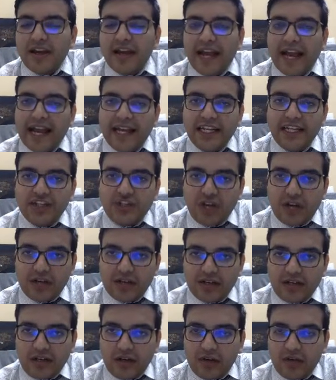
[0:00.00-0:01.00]
Any chartered
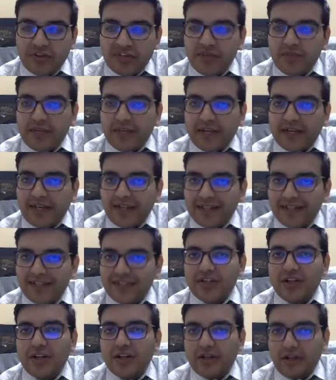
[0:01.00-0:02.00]
accountant, practicing
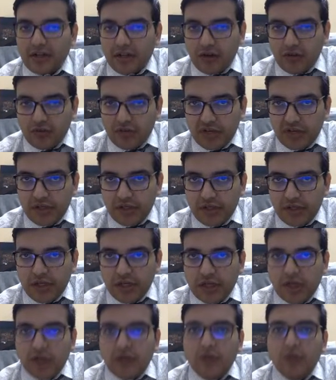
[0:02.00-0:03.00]
chartered accountant
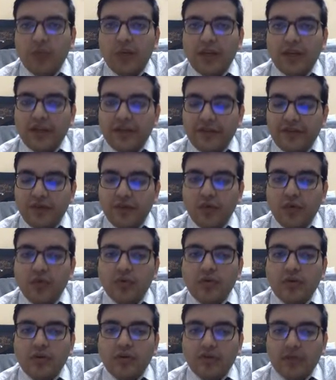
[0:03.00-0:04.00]
will give you
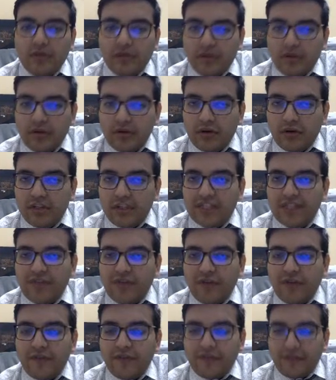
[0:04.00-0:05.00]
this
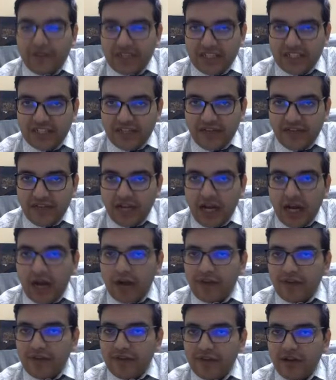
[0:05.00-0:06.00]
form 15CB
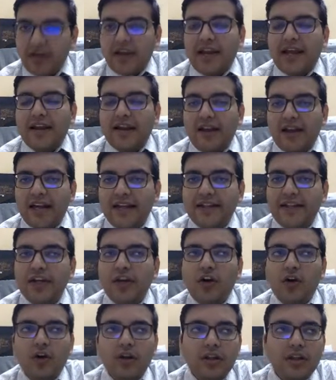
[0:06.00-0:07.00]
after analyzing
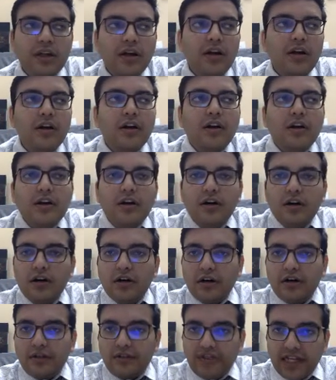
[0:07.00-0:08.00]
all the
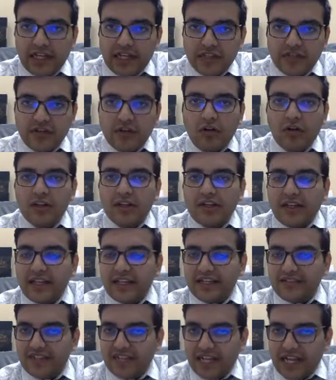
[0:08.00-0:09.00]
things, all the
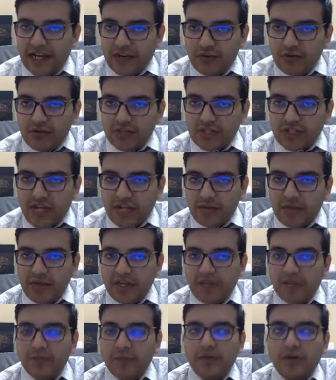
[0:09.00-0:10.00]
case scenarios. I
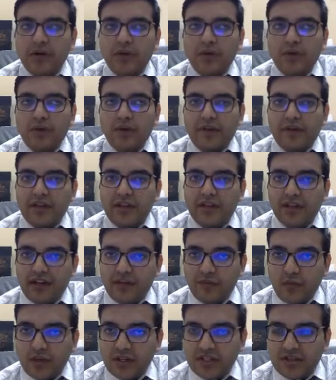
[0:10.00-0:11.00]
mean, whatever the
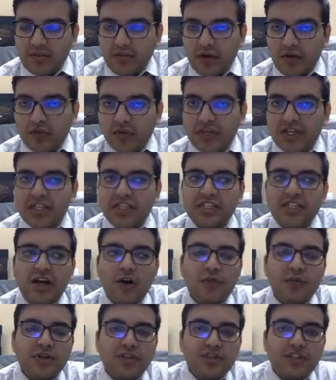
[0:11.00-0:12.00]
invoice amount is, how
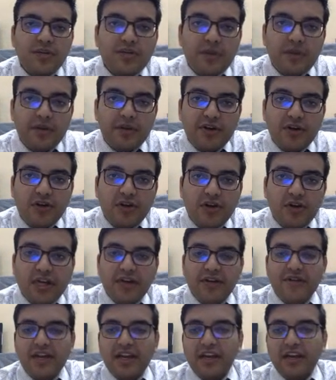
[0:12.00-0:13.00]
much the payment you are
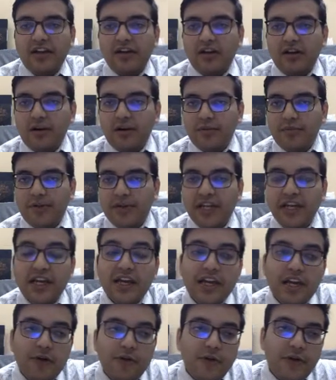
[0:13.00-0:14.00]
giving your company,
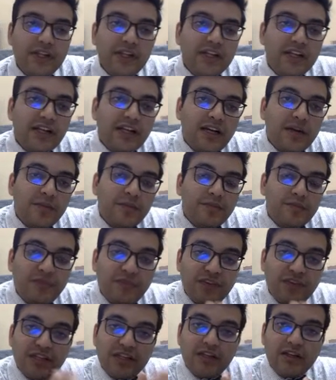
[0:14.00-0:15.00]
whether
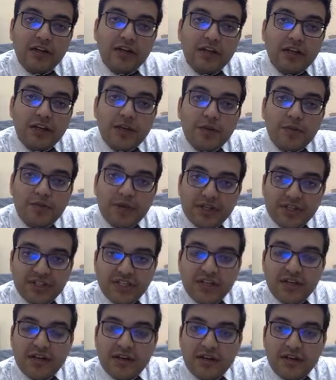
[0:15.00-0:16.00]
the
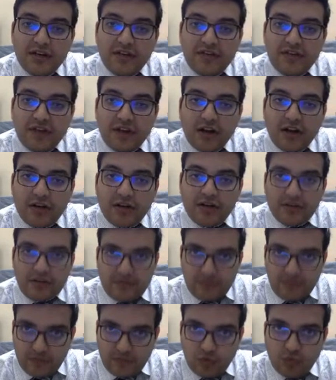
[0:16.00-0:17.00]
person in front
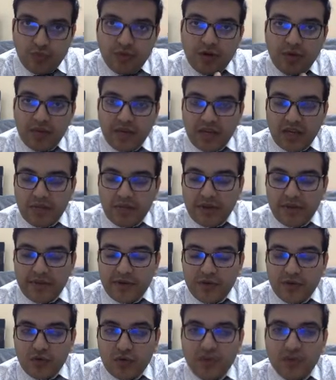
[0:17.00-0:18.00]
whom you are making payment
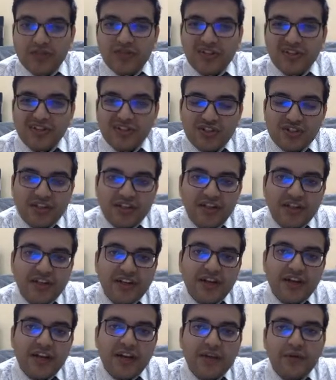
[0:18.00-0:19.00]
to is registered in
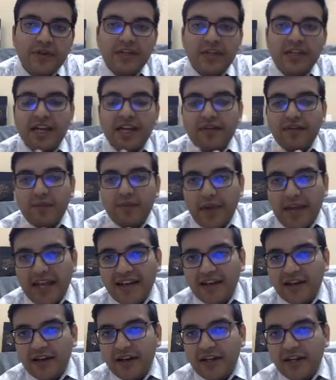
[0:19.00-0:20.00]
India, whether they have a PAN
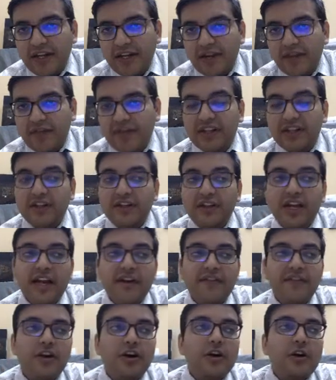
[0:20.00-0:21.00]
in India, whether they
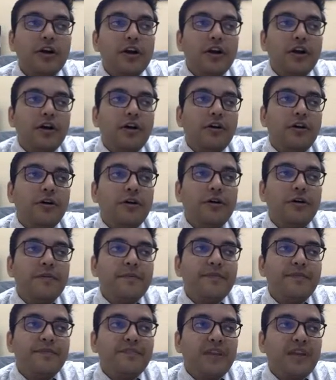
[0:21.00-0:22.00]
have a
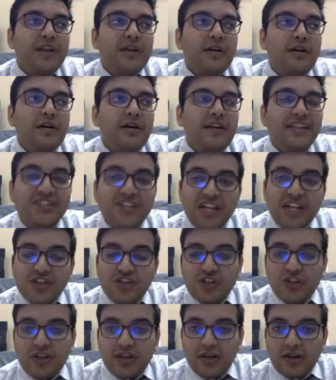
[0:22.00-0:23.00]

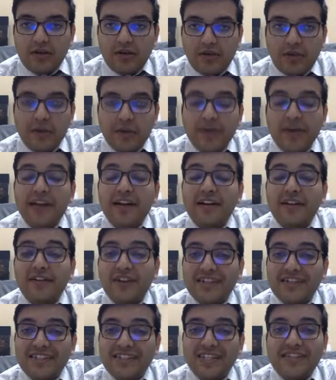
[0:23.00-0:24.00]
residential permanent
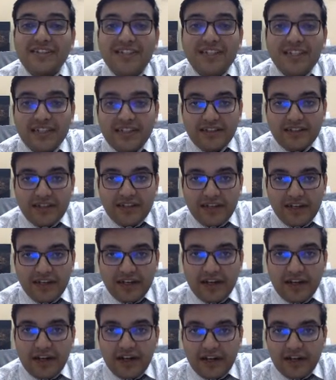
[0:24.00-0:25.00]
residency in
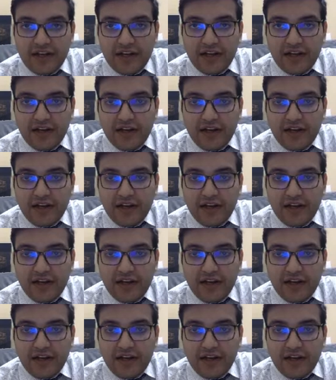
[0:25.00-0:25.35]
India,